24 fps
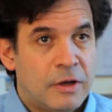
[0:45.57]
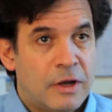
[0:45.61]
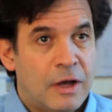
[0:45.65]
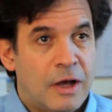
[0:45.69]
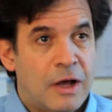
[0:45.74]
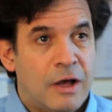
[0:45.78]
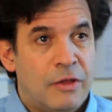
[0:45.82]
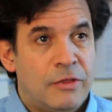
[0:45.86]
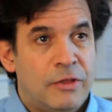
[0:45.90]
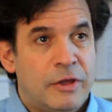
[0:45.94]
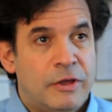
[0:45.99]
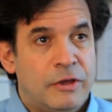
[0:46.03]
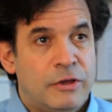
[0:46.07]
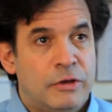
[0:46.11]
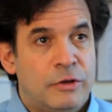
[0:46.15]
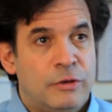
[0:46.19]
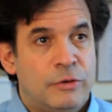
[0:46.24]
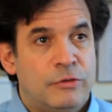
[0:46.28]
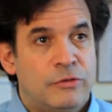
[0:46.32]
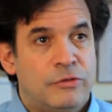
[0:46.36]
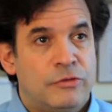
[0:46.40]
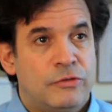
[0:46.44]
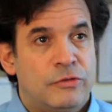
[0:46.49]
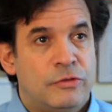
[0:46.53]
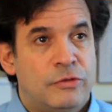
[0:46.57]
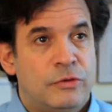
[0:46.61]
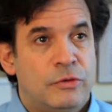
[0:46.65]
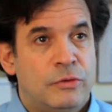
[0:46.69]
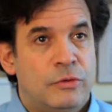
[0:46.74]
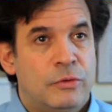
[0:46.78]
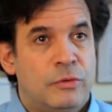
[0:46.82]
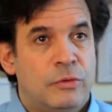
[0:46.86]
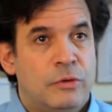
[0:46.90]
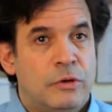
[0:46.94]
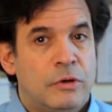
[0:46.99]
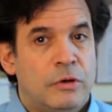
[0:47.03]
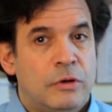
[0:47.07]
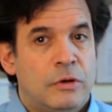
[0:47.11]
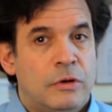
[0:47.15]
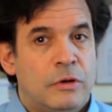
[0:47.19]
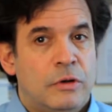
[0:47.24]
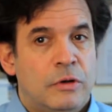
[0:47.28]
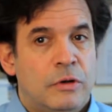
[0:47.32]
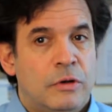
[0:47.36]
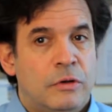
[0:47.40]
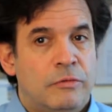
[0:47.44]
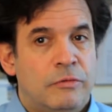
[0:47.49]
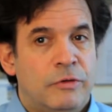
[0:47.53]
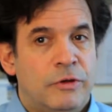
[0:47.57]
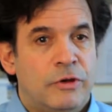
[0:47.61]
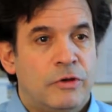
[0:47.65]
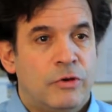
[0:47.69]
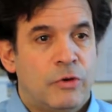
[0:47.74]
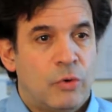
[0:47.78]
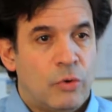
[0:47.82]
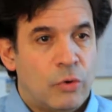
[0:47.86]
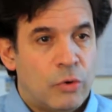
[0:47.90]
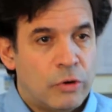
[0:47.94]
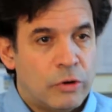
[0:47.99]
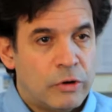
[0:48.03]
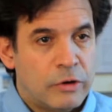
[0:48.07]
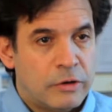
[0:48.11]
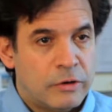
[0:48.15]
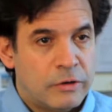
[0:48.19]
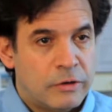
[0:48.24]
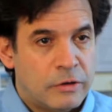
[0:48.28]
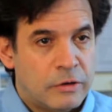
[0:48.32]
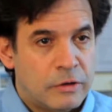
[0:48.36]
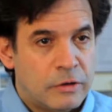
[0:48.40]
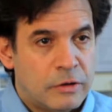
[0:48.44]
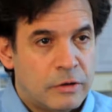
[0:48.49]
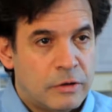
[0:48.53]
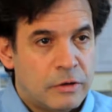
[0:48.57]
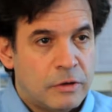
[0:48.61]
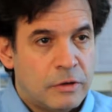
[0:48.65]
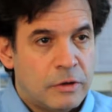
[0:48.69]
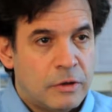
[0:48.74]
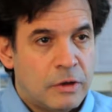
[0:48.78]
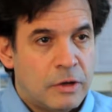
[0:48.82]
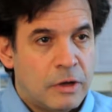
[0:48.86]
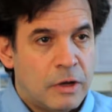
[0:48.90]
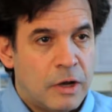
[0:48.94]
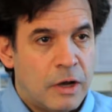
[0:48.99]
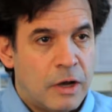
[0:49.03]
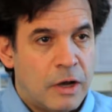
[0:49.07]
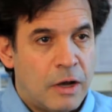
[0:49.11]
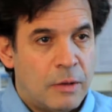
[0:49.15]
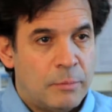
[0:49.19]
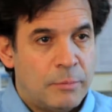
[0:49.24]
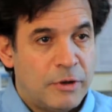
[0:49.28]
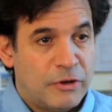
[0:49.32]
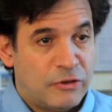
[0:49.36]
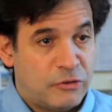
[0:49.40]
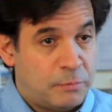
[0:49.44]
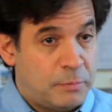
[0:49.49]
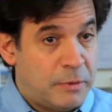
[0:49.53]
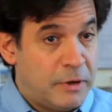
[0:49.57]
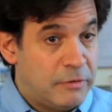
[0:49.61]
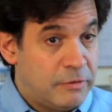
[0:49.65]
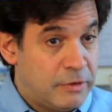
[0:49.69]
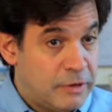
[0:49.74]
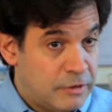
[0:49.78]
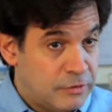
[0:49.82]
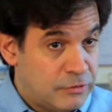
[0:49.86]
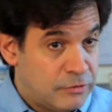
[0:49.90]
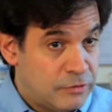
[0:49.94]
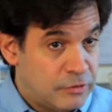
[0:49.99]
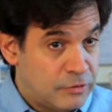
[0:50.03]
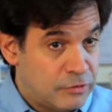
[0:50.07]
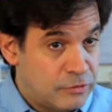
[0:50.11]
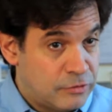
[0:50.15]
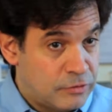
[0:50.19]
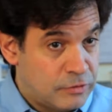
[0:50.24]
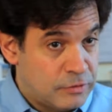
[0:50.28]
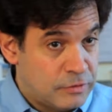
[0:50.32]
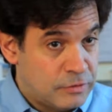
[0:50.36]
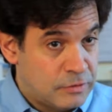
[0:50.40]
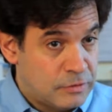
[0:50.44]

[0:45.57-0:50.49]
how they're used to record experiences